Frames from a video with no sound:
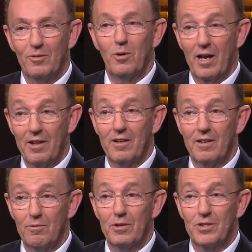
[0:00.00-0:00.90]
what
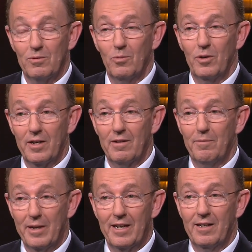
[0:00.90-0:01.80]
other reason would it
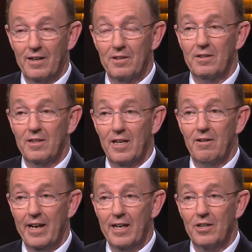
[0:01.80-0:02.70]
have been other than
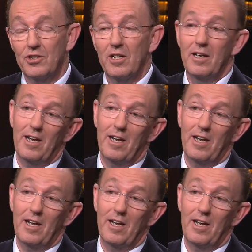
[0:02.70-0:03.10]
their age?